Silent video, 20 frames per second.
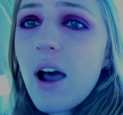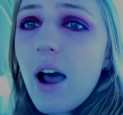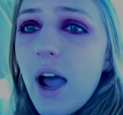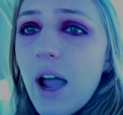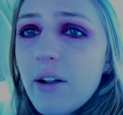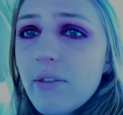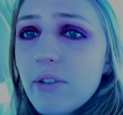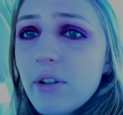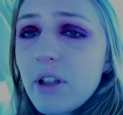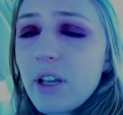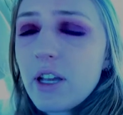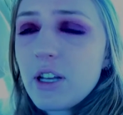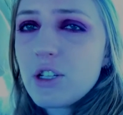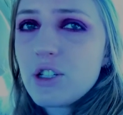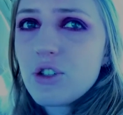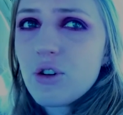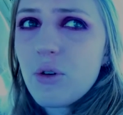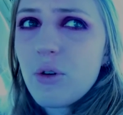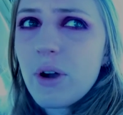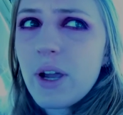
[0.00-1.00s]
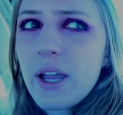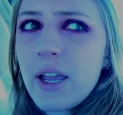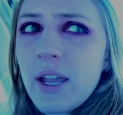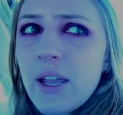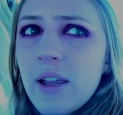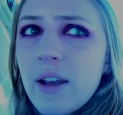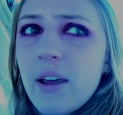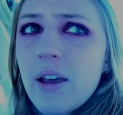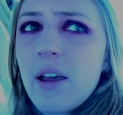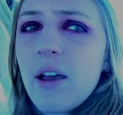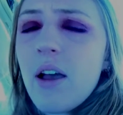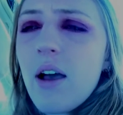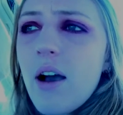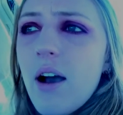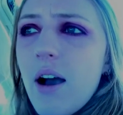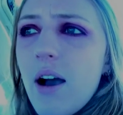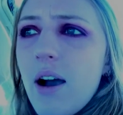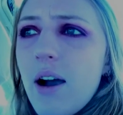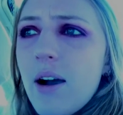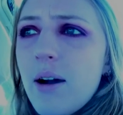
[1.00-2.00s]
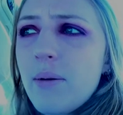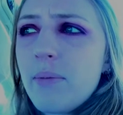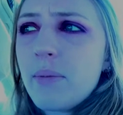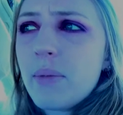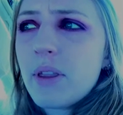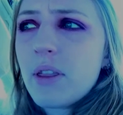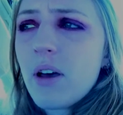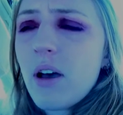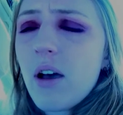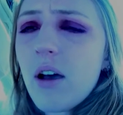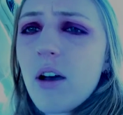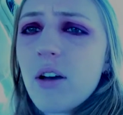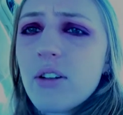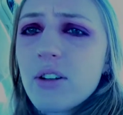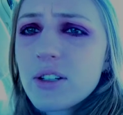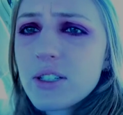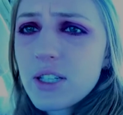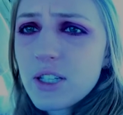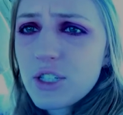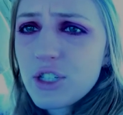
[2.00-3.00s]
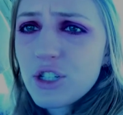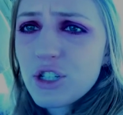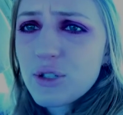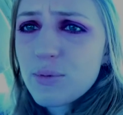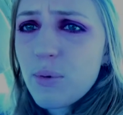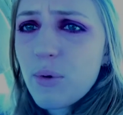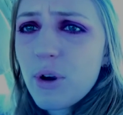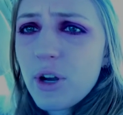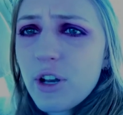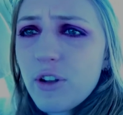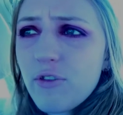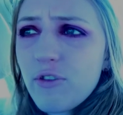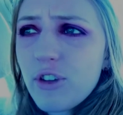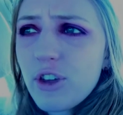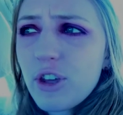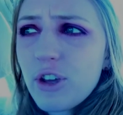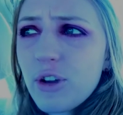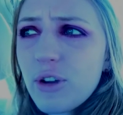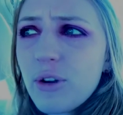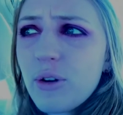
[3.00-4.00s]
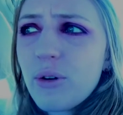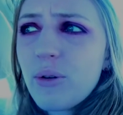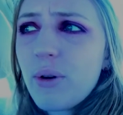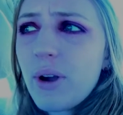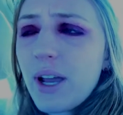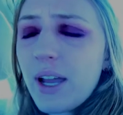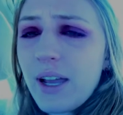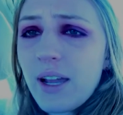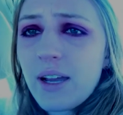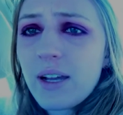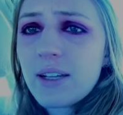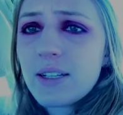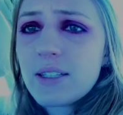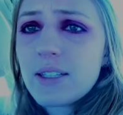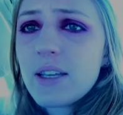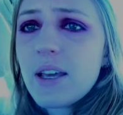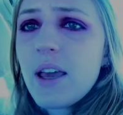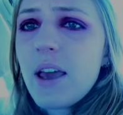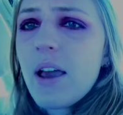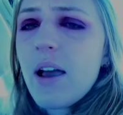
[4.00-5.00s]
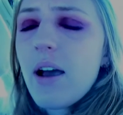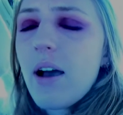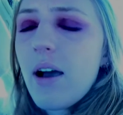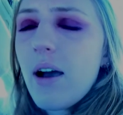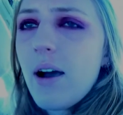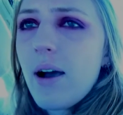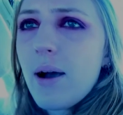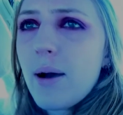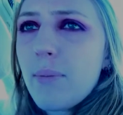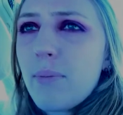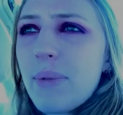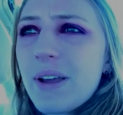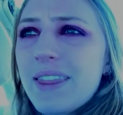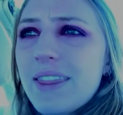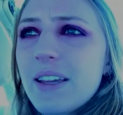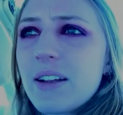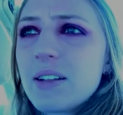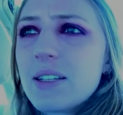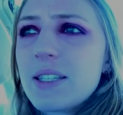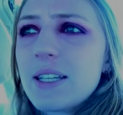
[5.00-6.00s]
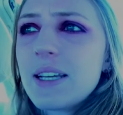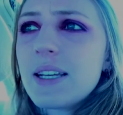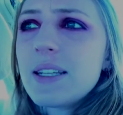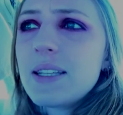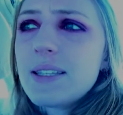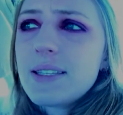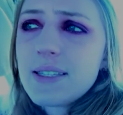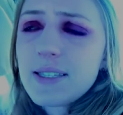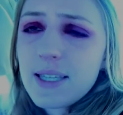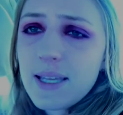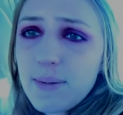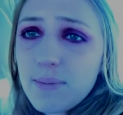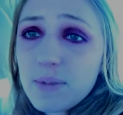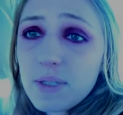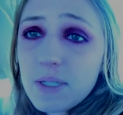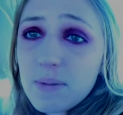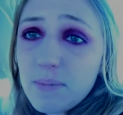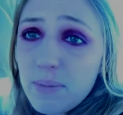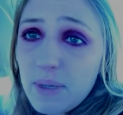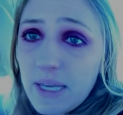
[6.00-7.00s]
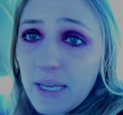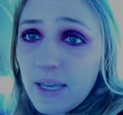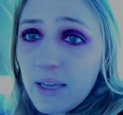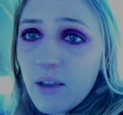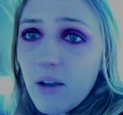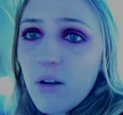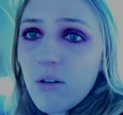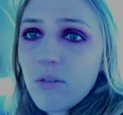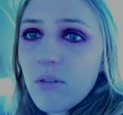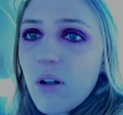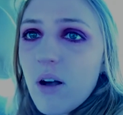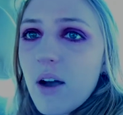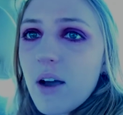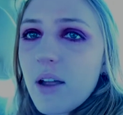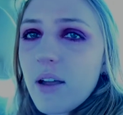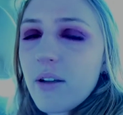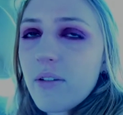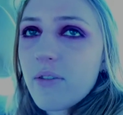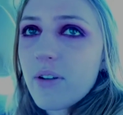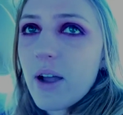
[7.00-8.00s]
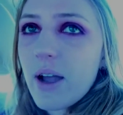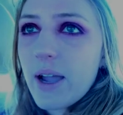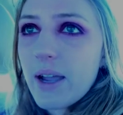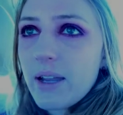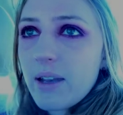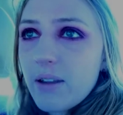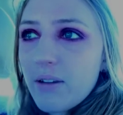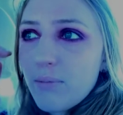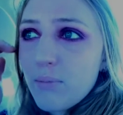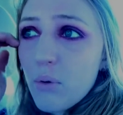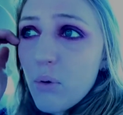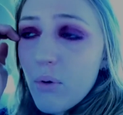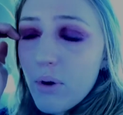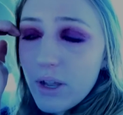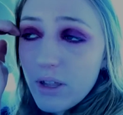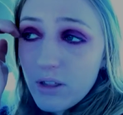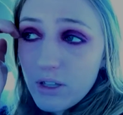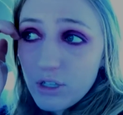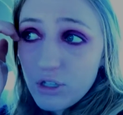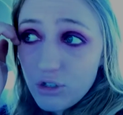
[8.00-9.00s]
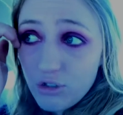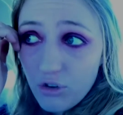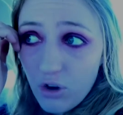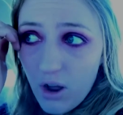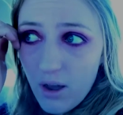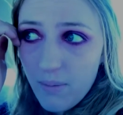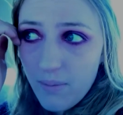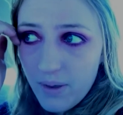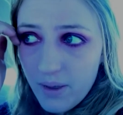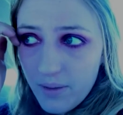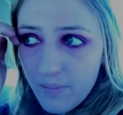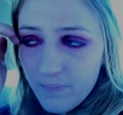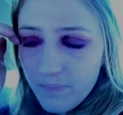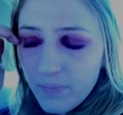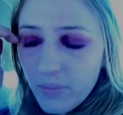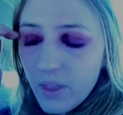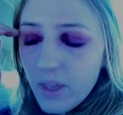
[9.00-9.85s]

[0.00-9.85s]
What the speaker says: I really enjoyed the other sister's point of view, and but there did seem to be a lot of kind of pointless drama.